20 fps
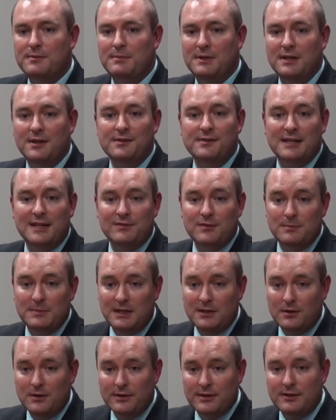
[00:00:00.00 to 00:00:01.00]
because they have to
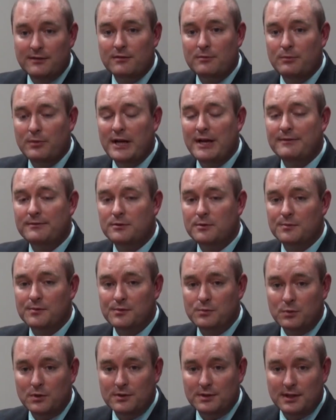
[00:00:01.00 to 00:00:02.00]
make all the different
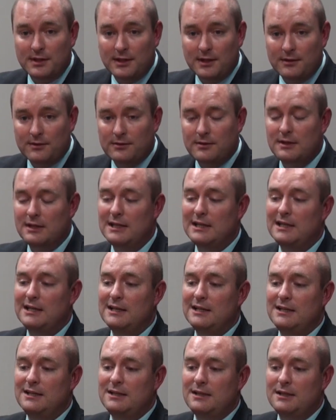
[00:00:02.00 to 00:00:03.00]
platforms work together,
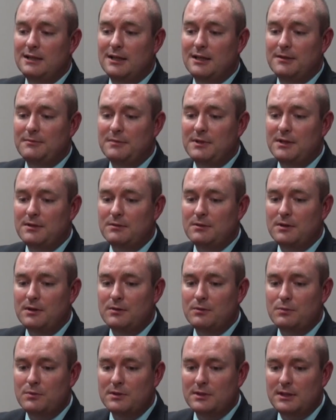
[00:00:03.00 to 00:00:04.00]

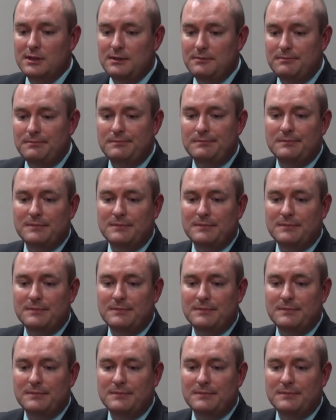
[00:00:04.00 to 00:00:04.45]
it really